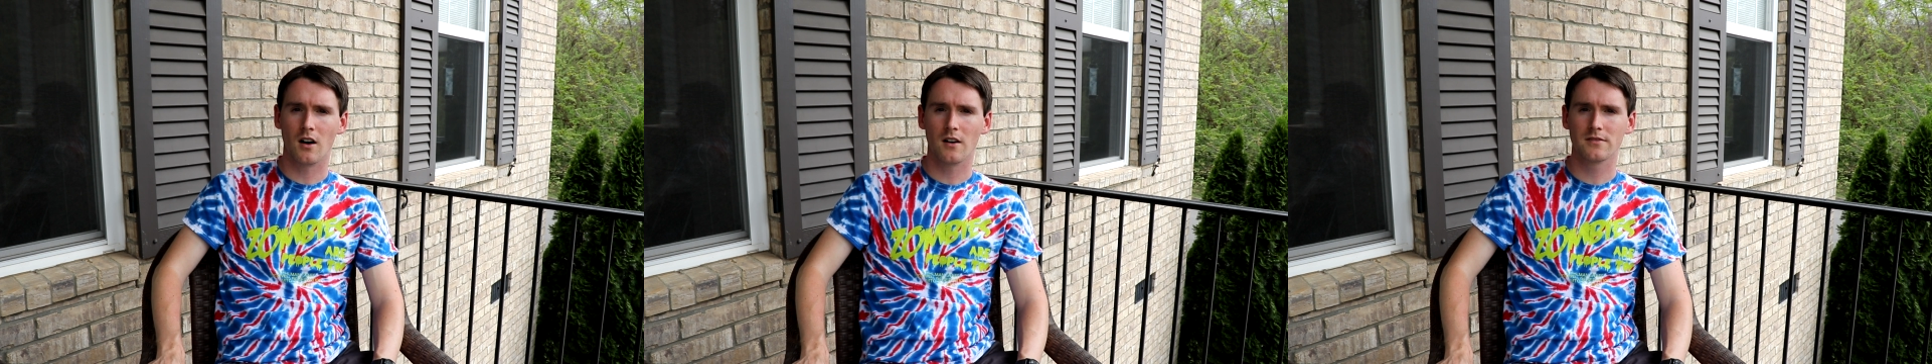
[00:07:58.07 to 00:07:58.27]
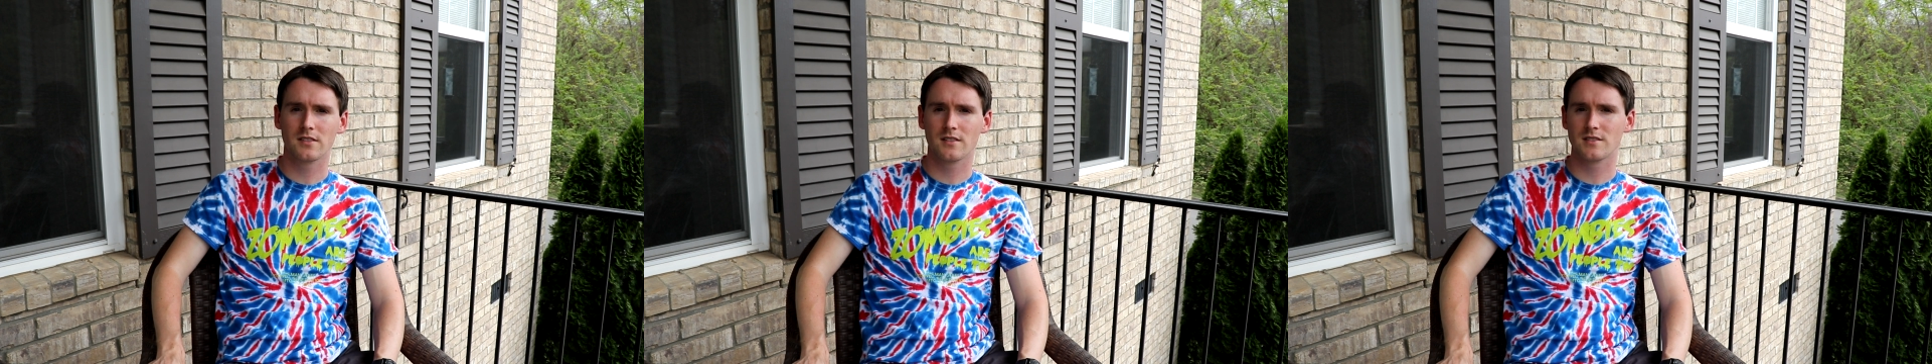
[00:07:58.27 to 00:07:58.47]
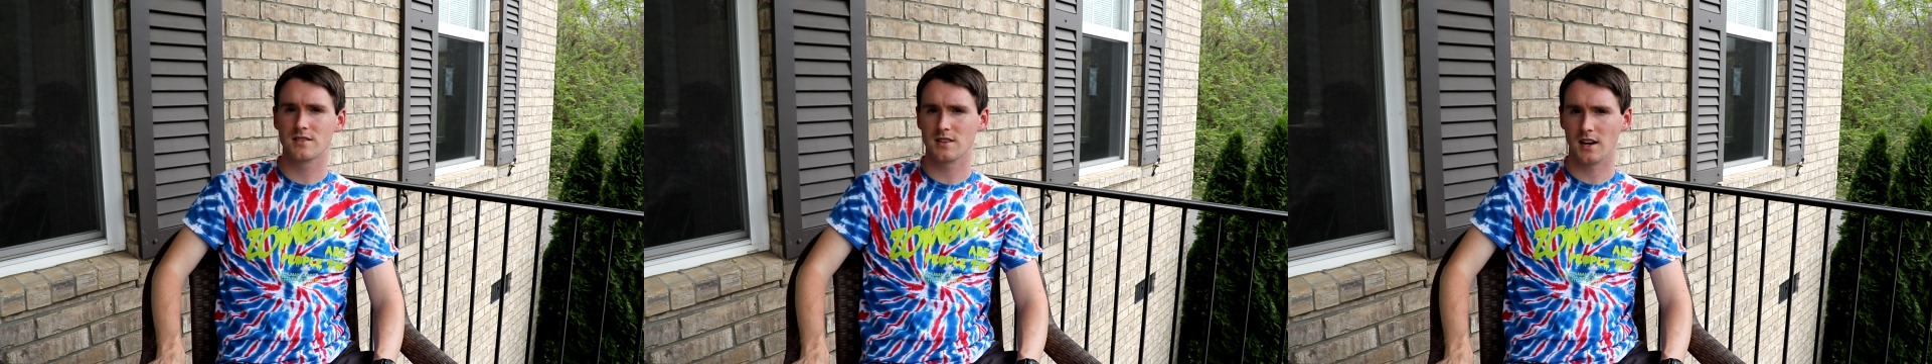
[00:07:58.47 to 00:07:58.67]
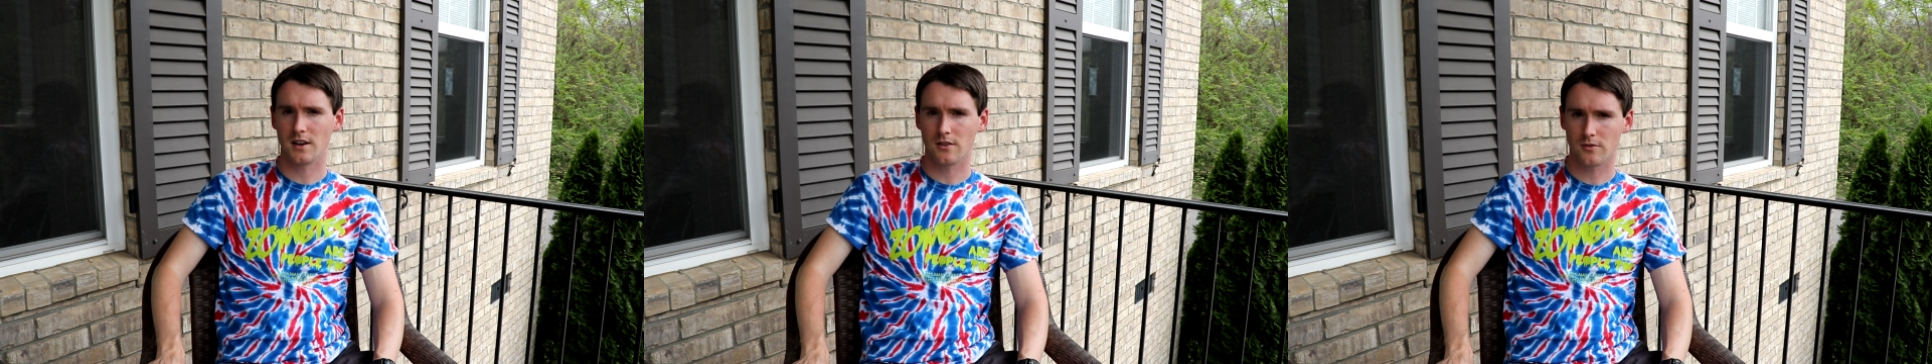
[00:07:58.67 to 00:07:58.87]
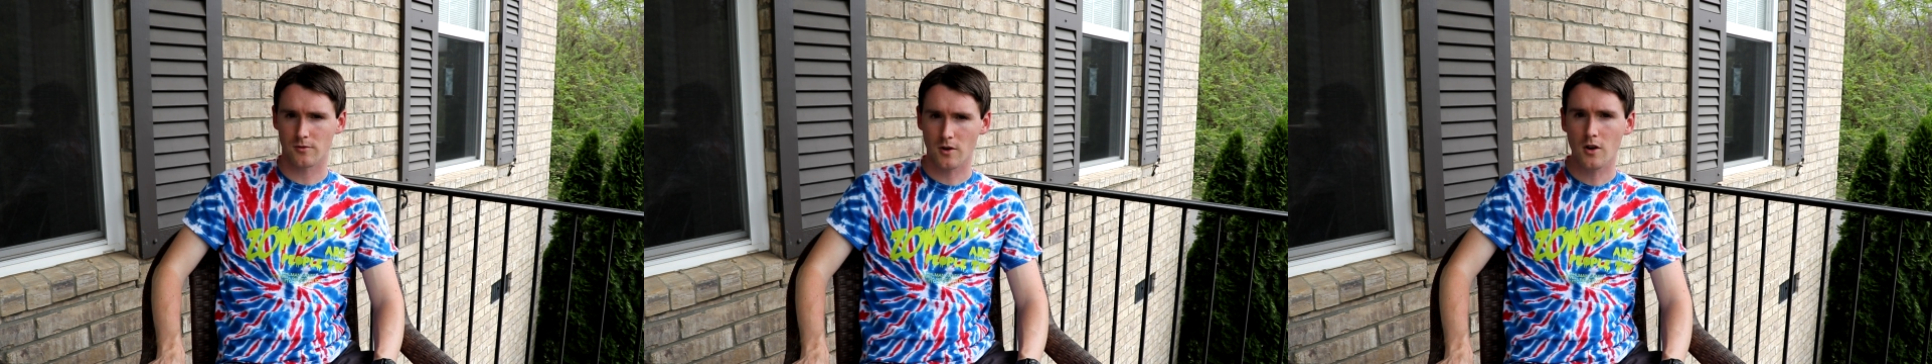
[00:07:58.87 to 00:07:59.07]
off to the side
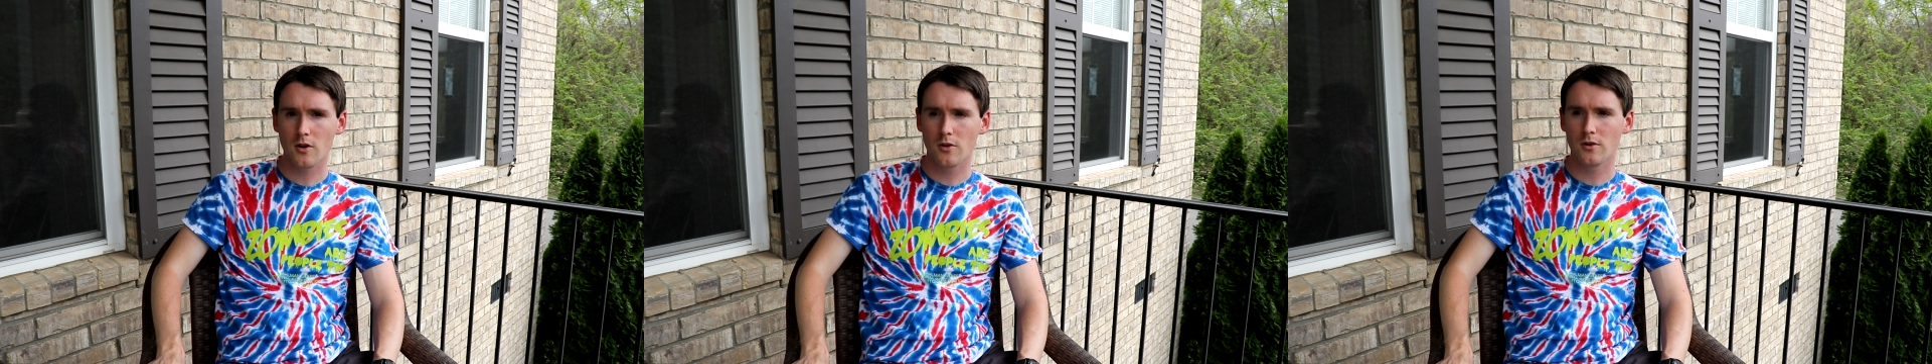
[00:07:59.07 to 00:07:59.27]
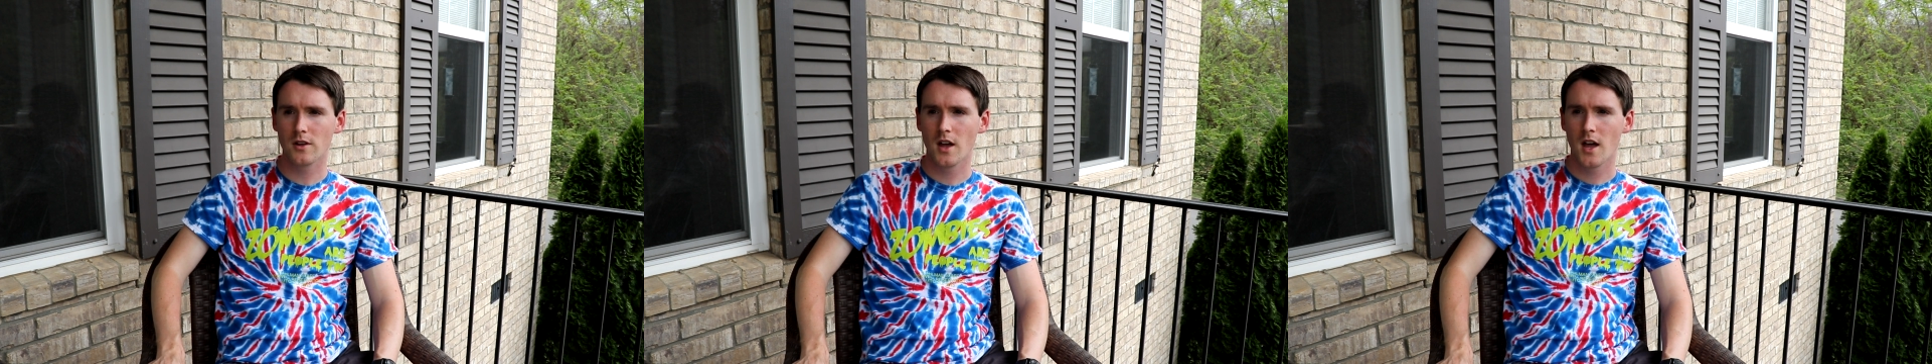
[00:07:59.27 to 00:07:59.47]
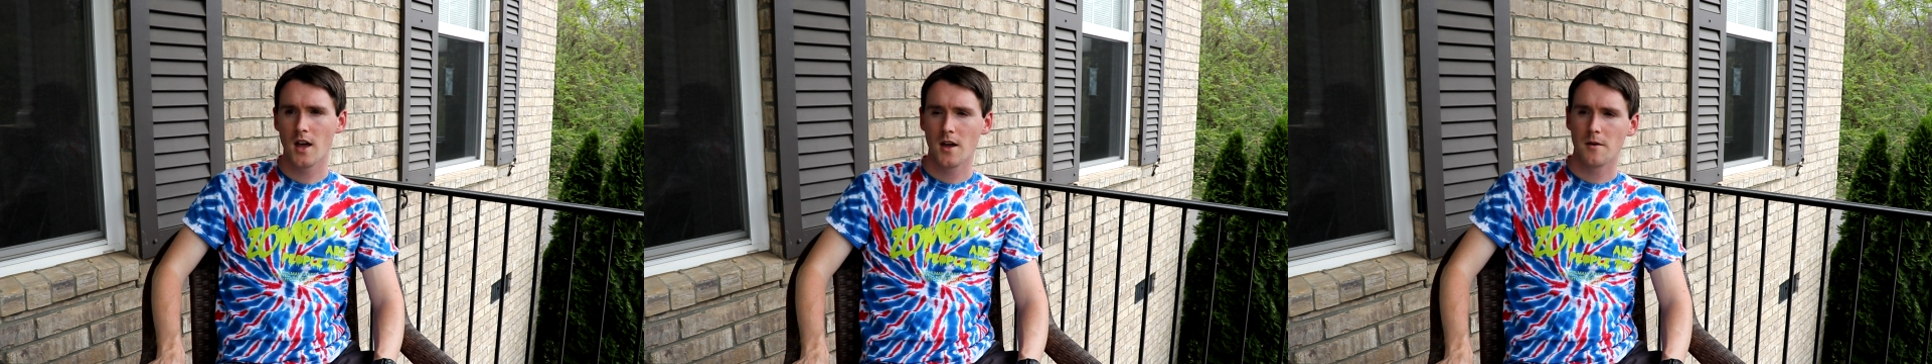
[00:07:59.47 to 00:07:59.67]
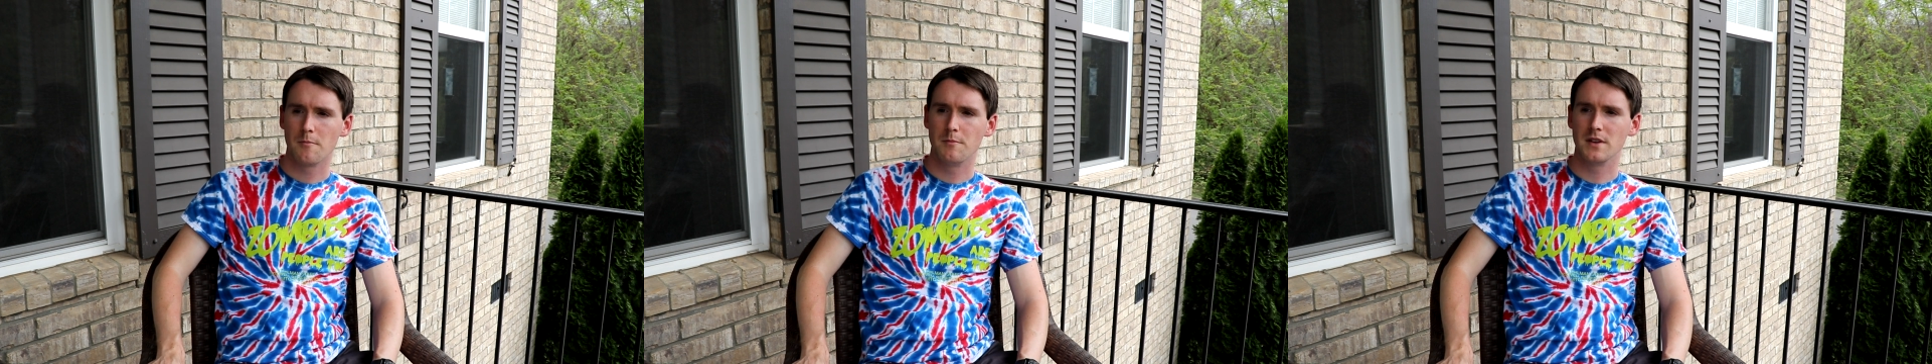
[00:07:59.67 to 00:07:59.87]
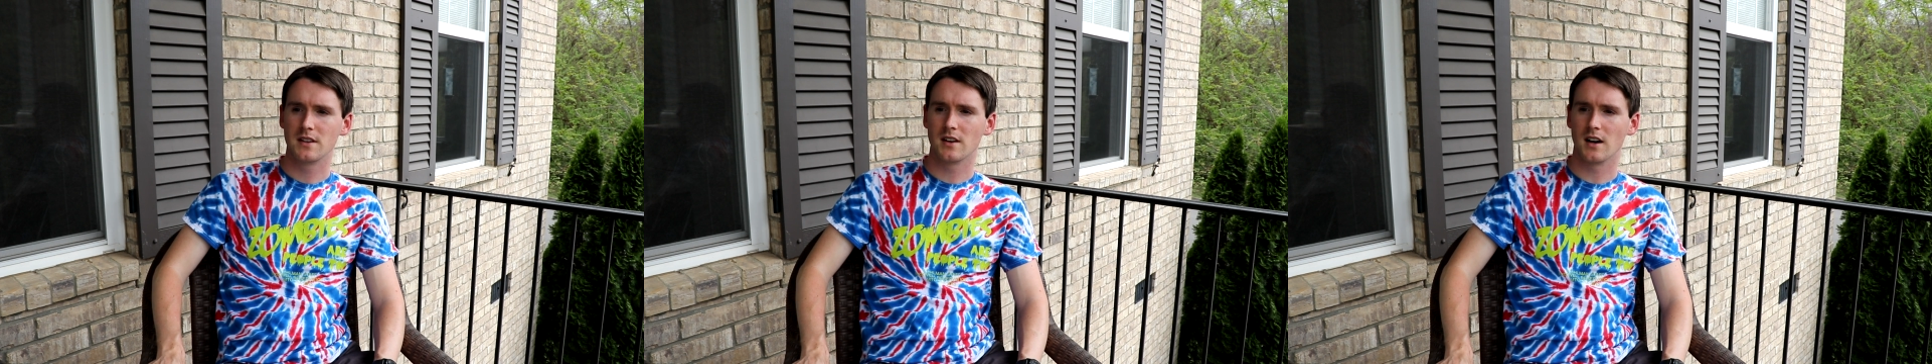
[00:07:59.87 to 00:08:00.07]
of the road
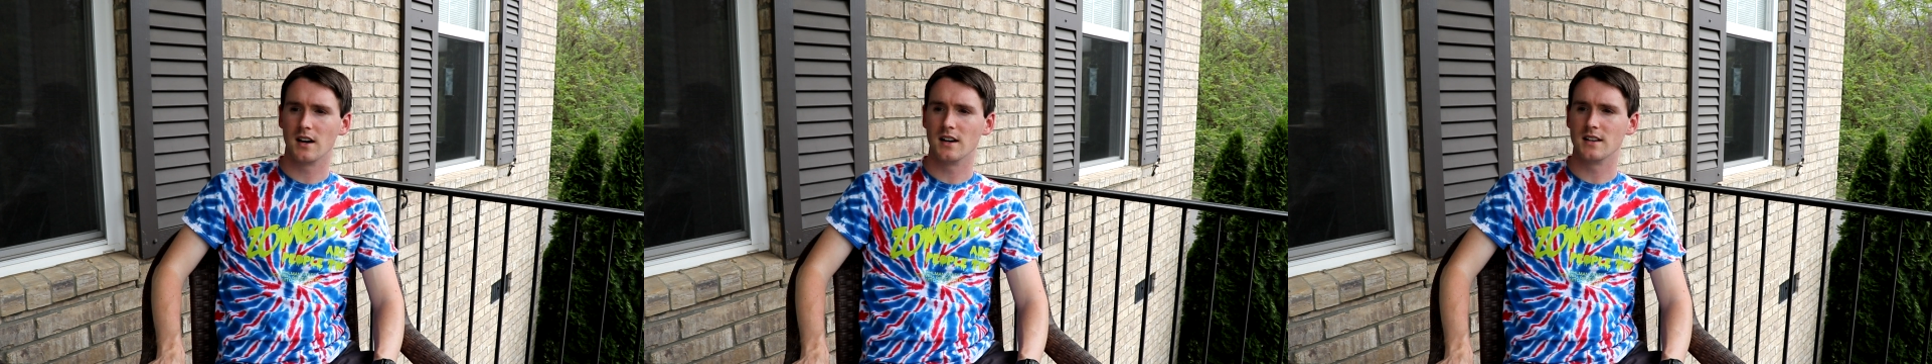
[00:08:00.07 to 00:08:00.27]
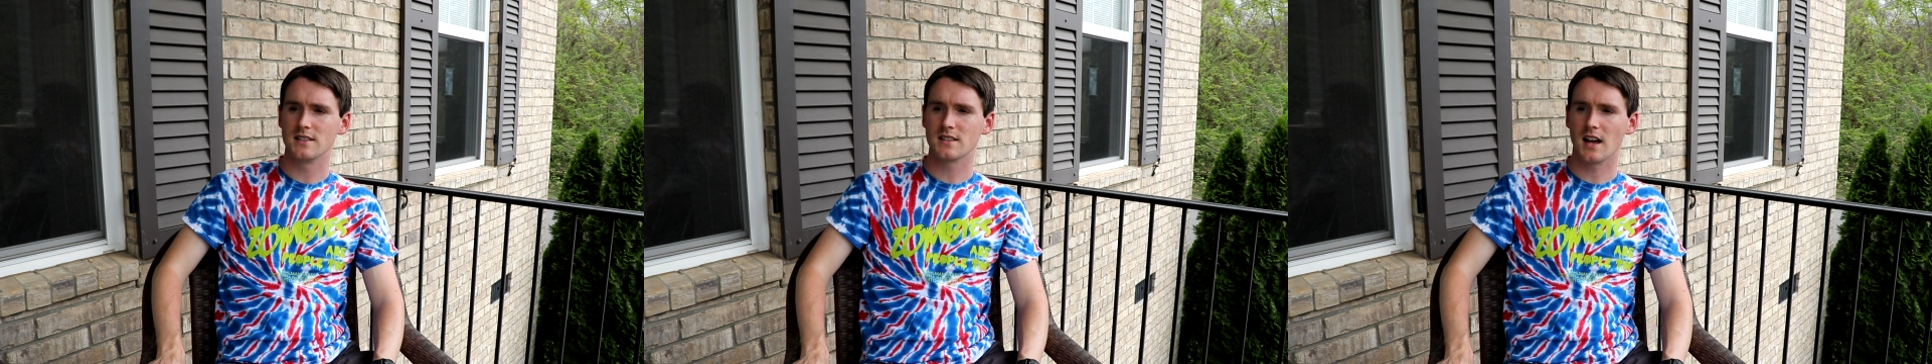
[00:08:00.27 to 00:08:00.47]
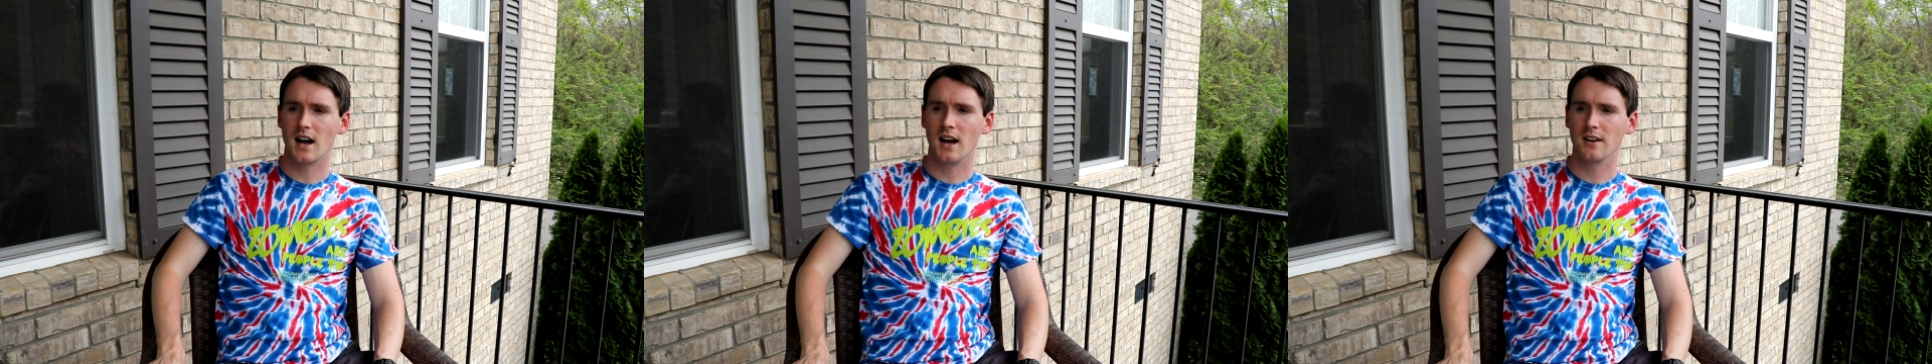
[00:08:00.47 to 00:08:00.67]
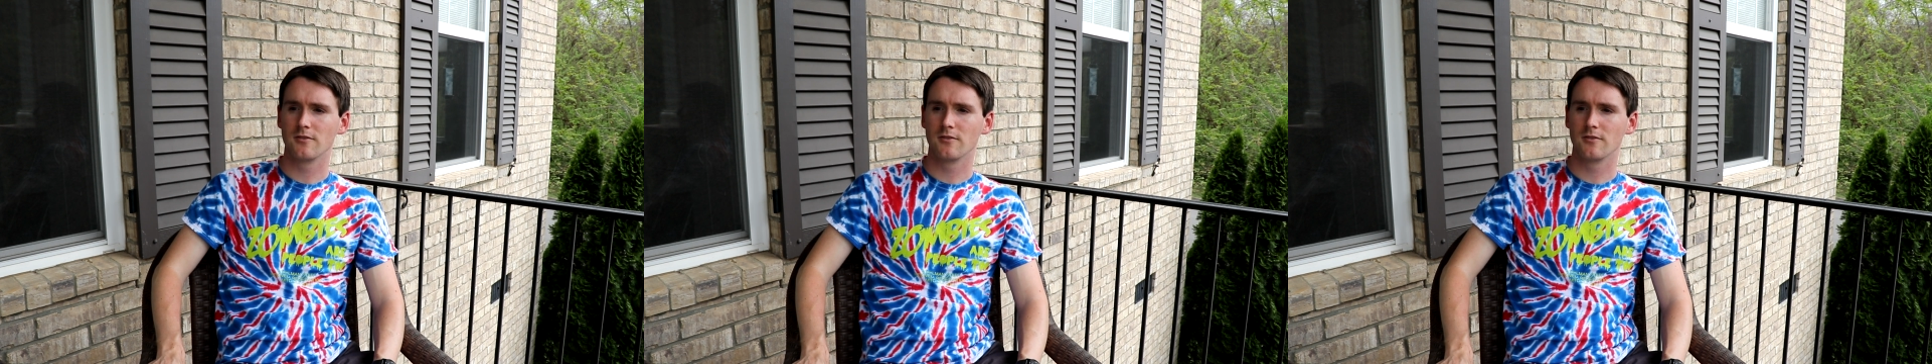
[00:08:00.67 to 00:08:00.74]
because I